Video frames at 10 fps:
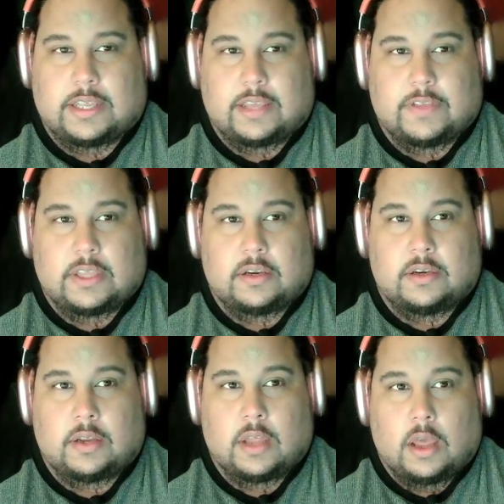
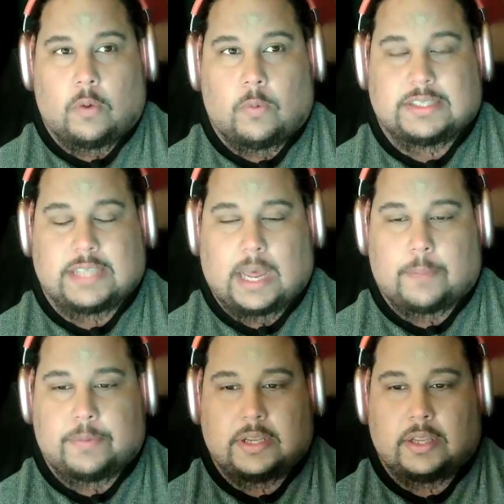given what's
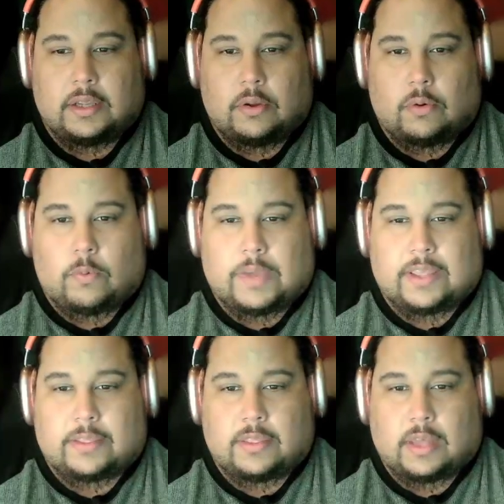happening
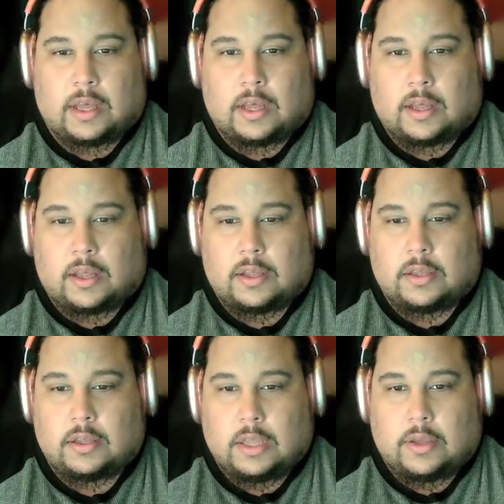with. Uh,